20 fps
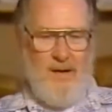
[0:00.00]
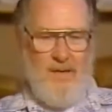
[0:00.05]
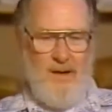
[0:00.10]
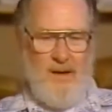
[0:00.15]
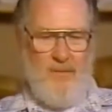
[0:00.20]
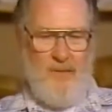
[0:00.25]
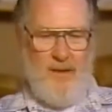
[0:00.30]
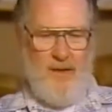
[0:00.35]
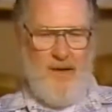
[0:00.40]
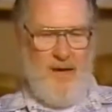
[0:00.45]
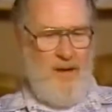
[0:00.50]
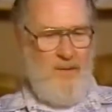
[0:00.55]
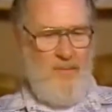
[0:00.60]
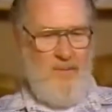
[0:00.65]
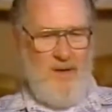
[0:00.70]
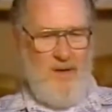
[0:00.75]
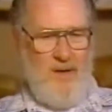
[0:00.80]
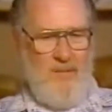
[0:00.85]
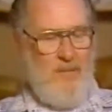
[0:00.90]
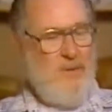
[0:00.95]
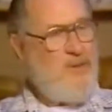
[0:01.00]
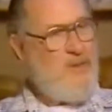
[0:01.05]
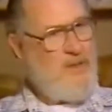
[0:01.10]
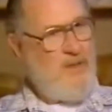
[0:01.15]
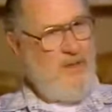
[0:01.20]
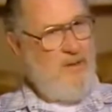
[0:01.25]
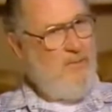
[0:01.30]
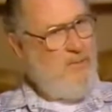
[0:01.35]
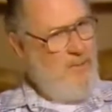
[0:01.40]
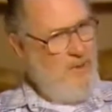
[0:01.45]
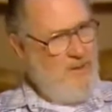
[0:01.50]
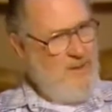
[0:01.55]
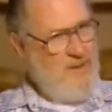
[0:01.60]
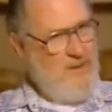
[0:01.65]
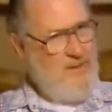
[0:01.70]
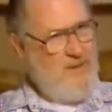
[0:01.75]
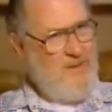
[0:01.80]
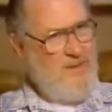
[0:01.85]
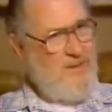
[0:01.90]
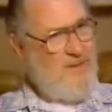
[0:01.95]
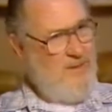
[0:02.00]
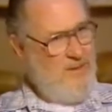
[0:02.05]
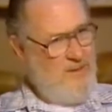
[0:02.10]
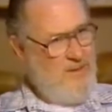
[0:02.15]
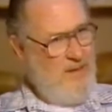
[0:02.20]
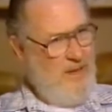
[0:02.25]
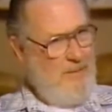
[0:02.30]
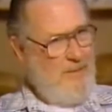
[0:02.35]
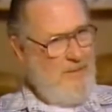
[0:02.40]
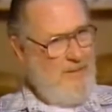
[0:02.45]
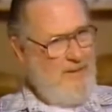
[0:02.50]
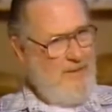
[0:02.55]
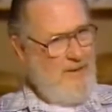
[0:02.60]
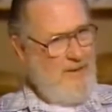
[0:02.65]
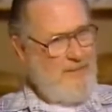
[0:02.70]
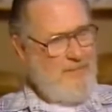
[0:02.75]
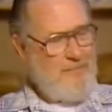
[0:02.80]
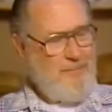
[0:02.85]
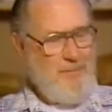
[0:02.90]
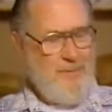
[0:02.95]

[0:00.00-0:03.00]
They became museum pieces and this type of thing.